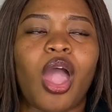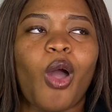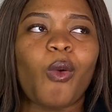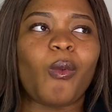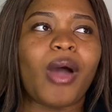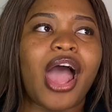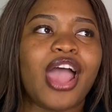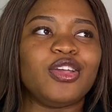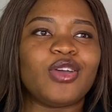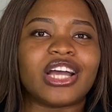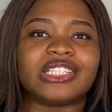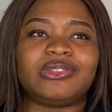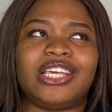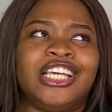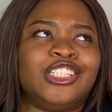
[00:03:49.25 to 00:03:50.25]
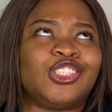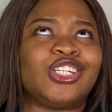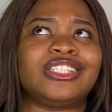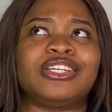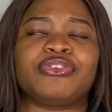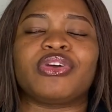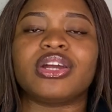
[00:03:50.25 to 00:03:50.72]
Why are you actually, he's just
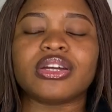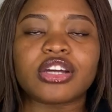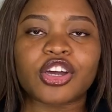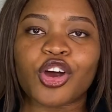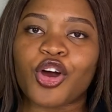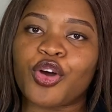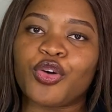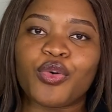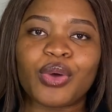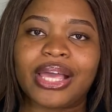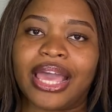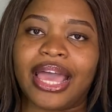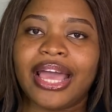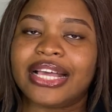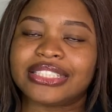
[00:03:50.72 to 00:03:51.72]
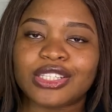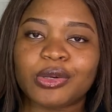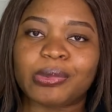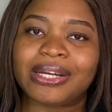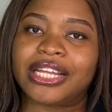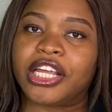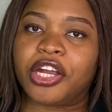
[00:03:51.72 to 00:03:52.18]
a girl, who cares?
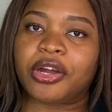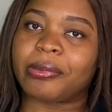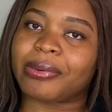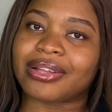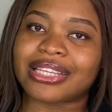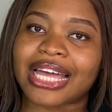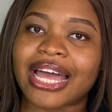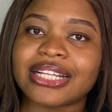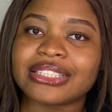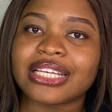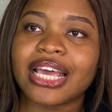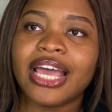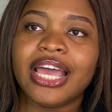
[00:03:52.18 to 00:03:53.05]
Anybody care about that?